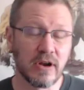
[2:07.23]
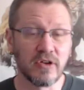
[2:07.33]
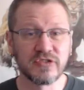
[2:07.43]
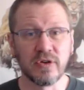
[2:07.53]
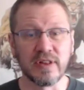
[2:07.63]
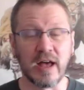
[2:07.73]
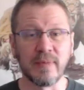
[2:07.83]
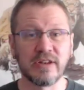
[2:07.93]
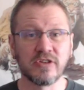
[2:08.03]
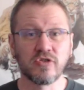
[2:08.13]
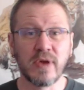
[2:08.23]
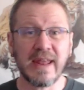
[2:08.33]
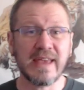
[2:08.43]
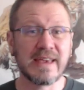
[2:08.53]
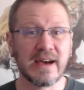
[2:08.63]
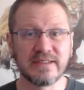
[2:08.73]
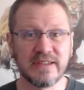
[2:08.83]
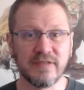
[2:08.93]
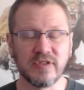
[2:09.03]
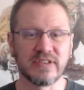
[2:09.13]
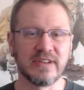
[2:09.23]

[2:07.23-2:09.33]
it also allowed me to create a cutscene for this,